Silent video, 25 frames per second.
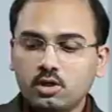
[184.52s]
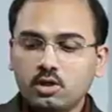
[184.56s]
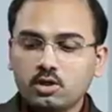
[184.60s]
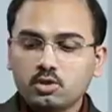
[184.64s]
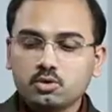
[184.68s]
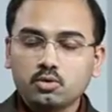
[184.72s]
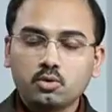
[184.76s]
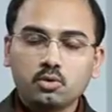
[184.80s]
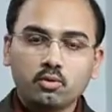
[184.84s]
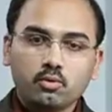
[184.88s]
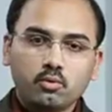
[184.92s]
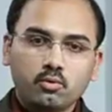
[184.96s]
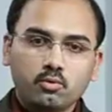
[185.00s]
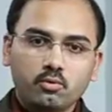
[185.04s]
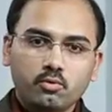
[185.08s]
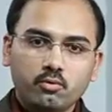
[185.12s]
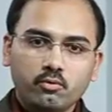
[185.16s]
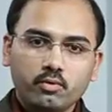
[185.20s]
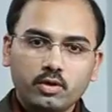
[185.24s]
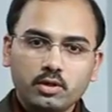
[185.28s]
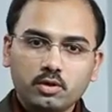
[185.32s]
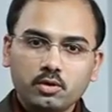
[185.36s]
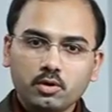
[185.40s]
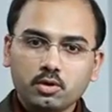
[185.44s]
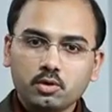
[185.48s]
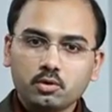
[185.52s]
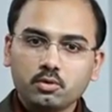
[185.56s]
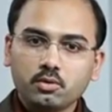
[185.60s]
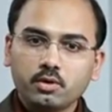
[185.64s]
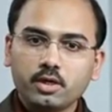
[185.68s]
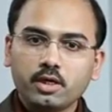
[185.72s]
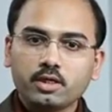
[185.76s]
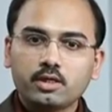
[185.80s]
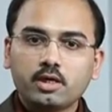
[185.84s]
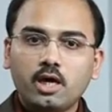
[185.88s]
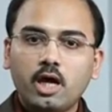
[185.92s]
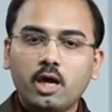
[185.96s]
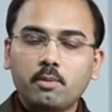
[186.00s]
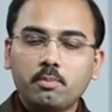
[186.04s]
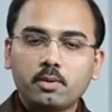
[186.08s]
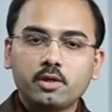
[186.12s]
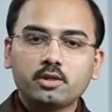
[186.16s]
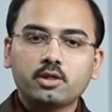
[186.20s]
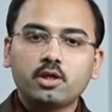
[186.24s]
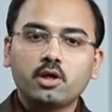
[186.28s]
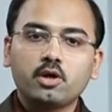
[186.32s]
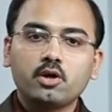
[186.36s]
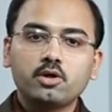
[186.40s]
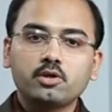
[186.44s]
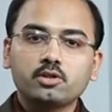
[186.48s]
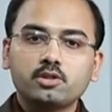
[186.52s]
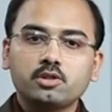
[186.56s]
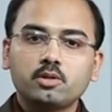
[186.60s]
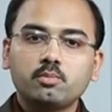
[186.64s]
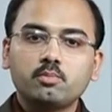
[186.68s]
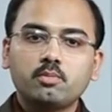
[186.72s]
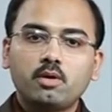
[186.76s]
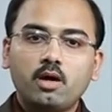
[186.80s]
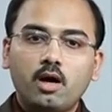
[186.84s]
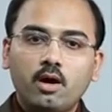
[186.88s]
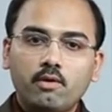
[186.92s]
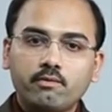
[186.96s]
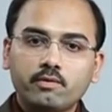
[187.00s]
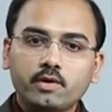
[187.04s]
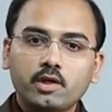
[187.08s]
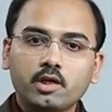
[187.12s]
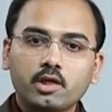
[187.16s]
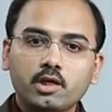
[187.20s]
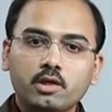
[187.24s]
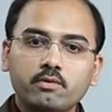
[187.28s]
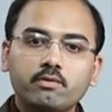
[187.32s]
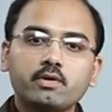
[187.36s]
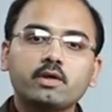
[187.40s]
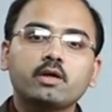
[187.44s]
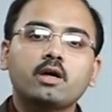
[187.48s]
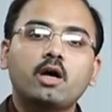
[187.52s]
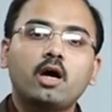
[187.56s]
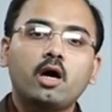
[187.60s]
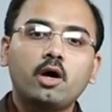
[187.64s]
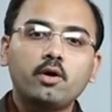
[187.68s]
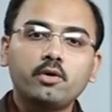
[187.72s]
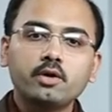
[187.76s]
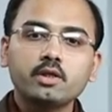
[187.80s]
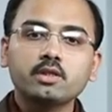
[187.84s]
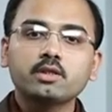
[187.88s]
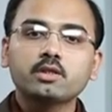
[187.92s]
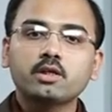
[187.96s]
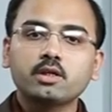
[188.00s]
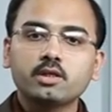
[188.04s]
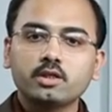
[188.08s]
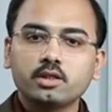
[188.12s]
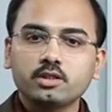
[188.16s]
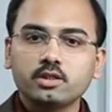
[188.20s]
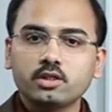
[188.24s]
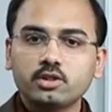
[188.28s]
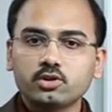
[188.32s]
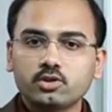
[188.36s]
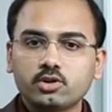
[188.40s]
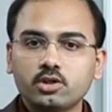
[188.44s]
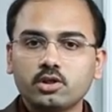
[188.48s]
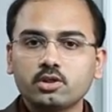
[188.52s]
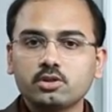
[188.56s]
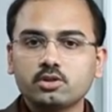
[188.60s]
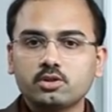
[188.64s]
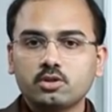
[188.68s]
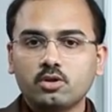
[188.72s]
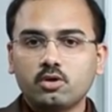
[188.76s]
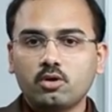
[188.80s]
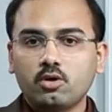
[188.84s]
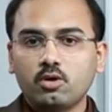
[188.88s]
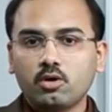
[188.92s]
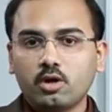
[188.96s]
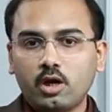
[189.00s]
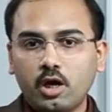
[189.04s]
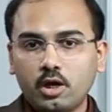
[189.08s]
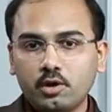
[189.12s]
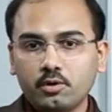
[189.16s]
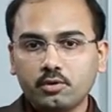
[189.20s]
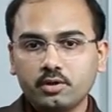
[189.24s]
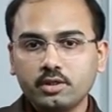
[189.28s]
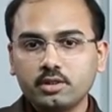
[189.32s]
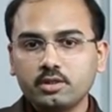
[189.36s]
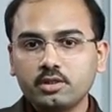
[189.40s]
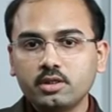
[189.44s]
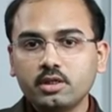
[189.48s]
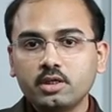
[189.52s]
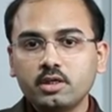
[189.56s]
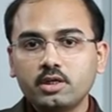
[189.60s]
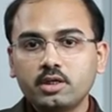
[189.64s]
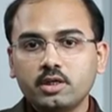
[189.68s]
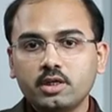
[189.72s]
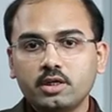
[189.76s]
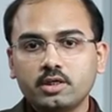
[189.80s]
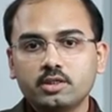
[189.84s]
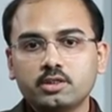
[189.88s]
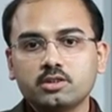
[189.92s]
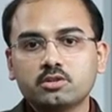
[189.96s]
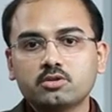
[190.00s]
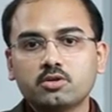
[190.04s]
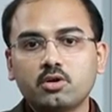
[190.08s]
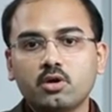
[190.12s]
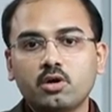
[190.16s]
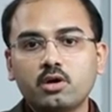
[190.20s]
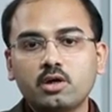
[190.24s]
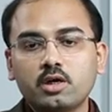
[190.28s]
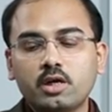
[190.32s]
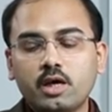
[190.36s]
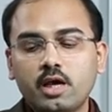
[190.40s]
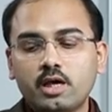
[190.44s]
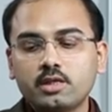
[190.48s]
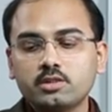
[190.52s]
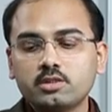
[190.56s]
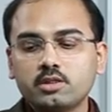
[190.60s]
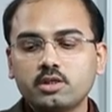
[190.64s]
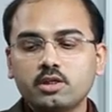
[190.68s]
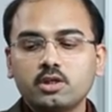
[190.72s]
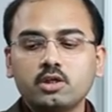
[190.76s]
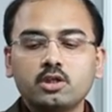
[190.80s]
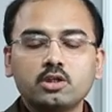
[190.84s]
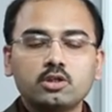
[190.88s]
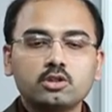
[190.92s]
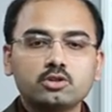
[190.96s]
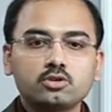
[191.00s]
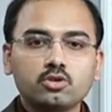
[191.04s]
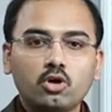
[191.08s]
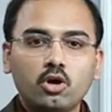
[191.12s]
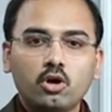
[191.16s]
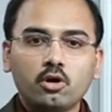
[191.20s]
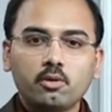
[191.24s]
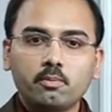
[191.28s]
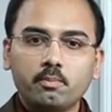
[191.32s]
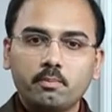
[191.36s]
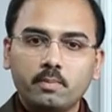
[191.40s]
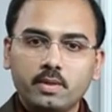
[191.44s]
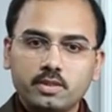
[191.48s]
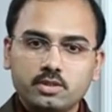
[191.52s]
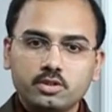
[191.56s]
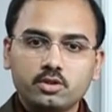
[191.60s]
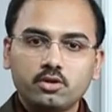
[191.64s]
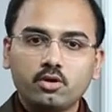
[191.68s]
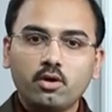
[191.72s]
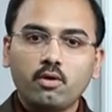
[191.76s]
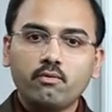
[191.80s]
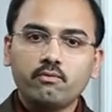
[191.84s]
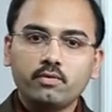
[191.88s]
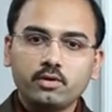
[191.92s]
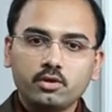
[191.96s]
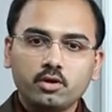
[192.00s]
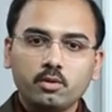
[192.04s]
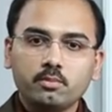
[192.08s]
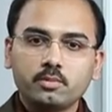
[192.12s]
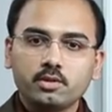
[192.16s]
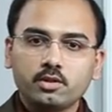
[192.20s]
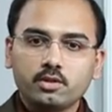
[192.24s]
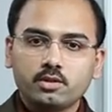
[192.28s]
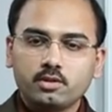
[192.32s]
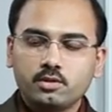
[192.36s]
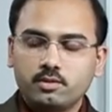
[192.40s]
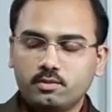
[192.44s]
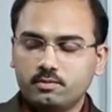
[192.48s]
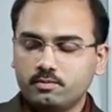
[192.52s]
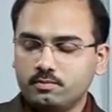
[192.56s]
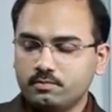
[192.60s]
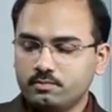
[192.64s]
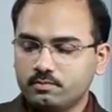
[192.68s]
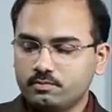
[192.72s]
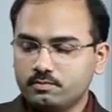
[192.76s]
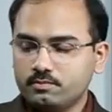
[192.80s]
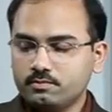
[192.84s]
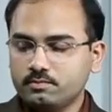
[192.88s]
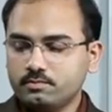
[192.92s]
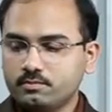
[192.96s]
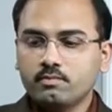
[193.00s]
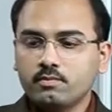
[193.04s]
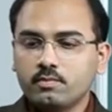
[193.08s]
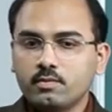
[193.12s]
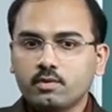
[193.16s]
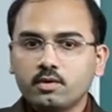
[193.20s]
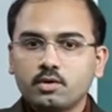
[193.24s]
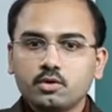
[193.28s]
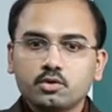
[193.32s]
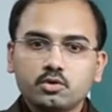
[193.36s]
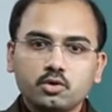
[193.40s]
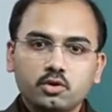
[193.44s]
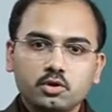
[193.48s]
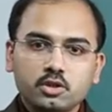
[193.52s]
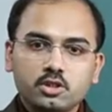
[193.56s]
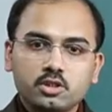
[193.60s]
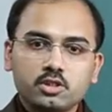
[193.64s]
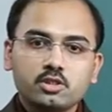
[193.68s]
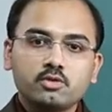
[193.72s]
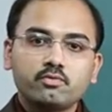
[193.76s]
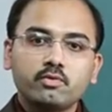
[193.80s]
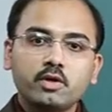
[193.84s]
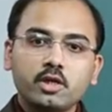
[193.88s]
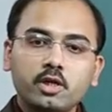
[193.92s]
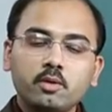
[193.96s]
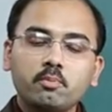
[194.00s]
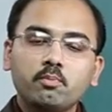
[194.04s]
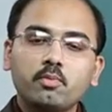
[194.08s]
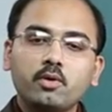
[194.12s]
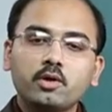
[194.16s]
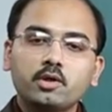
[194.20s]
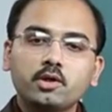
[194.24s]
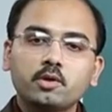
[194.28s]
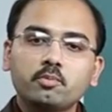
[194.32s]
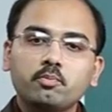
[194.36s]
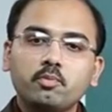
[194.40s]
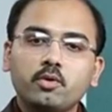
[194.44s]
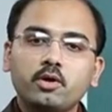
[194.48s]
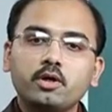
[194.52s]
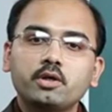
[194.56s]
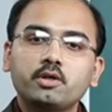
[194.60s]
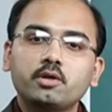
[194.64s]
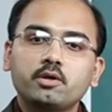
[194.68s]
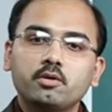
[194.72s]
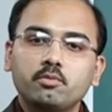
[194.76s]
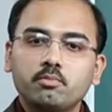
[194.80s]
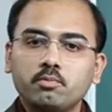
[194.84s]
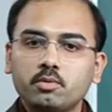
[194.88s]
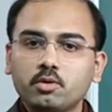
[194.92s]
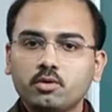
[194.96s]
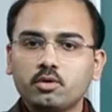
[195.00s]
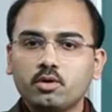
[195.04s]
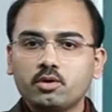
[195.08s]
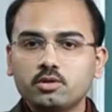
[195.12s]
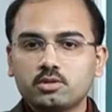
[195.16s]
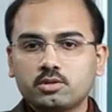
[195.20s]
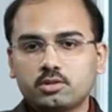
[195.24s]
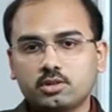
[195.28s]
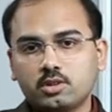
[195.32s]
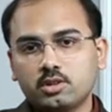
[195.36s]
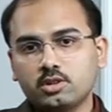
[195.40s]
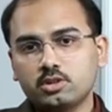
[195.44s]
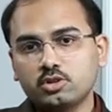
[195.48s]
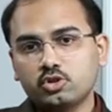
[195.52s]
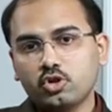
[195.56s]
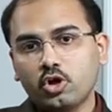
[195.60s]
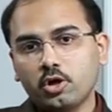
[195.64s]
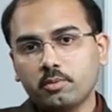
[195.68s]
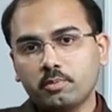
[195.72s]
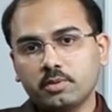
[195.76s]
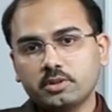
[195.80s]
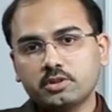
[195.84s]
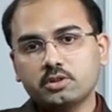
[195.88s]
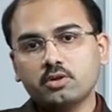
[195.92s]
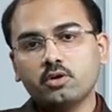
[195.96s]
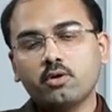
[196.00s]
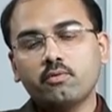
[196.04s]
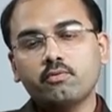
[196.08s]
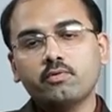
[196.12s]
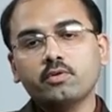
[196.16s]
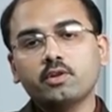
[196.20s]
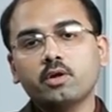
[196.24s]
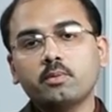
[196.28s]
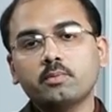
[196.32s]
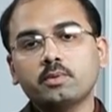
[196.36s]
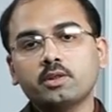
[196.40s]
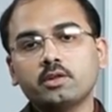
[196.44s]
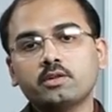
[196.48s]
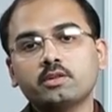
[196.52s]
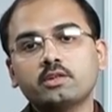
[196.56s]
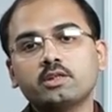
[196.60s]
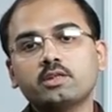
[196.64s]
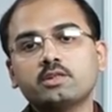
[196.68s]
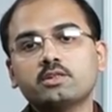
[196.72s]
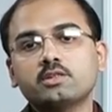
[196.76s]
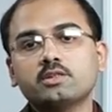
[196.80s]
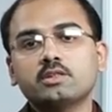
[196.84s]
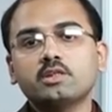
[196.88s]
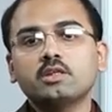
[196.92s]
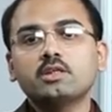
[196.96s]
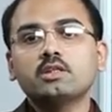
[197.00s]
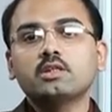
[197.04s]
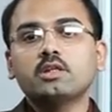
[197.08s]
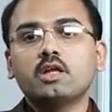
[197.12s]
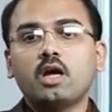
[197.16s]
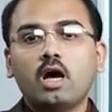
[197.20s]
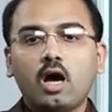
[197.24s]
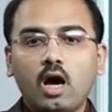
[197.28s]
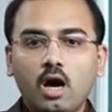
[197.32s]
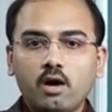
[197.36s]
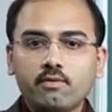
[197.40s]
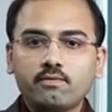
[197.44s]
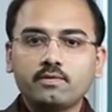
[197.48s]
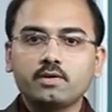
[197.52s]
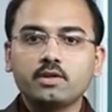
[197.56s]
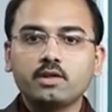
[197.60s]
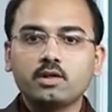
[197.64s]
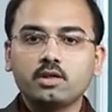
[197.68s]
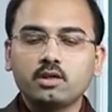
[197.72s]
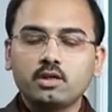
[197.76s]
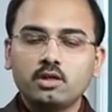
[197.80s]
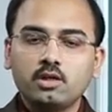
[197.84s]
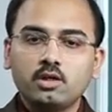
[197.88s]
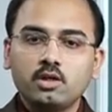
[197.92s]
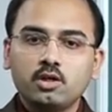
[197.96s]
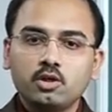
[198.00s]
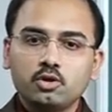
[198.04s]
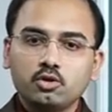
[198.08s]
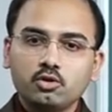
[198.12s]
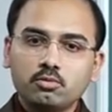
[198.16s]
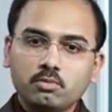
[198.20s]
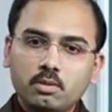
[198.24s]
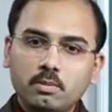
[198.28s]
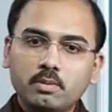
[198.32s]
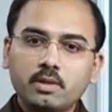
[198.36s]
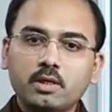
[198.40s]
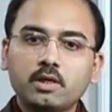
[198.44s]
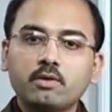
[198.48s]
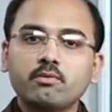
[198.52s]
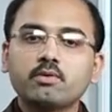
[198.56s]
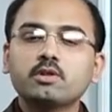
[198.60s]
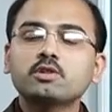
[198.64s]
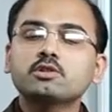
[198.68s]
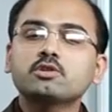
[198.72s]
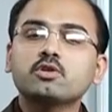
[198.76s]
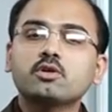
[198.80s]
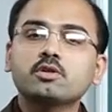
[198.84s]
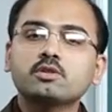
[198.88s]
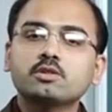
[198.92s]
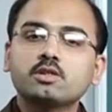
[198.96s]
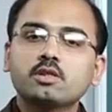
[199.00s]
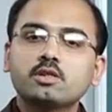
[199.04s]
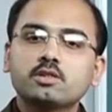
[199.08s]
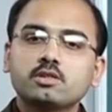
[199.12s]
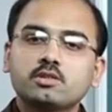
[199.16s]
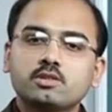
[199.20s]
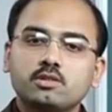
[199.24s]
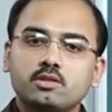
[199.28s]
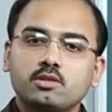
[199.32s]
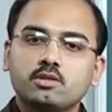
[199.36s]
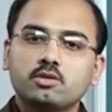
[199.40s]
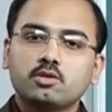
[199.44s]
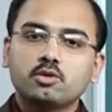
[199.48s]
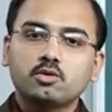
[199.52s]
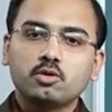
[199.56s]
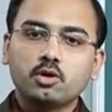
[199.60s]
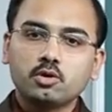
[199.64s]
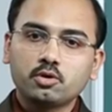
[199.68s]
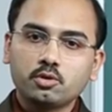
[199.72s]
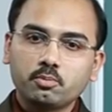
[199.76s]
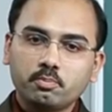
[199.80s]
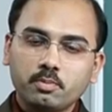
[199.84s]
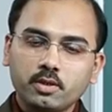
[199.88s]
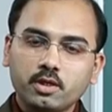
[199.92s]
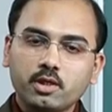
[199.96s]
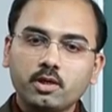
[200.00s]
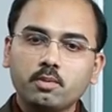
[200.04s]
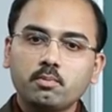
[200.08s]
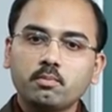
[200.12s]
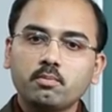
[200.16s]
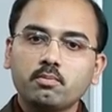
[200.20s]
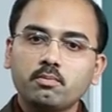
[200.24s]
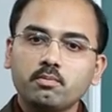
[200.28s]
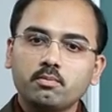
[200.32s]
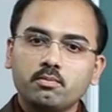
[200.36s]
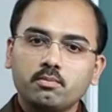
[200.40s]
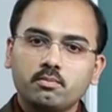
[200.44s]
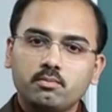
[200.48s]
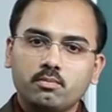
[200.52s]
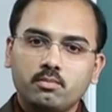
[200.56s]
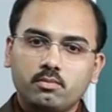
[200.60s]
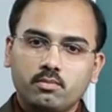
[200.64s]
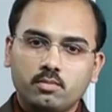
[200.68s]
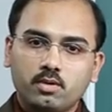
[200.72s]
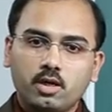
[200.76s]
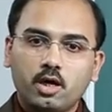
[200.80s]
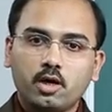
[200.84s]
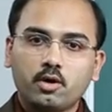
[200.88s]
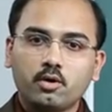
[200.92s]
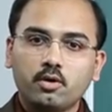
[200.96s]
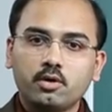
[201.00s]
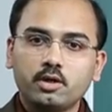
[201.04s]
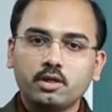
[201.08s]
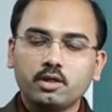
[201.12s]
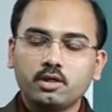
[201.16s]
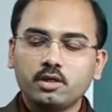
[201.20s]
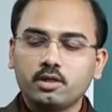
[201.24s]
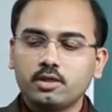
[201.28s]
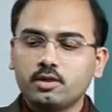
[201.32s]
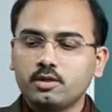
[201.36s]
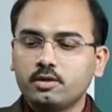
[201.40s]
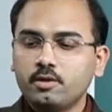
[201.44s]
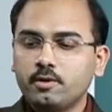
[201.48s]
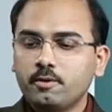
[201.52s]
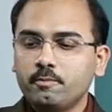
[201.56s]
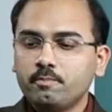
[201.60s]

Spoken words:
So whenever you get hyperthyroidism after giving iodine containing drugs or iodine, it is called as Jod-Basidoff phenomenon. So it is very important point because Jod-Basidoff phenomenon is seen after you may be given choices, you have to pick up accordingly.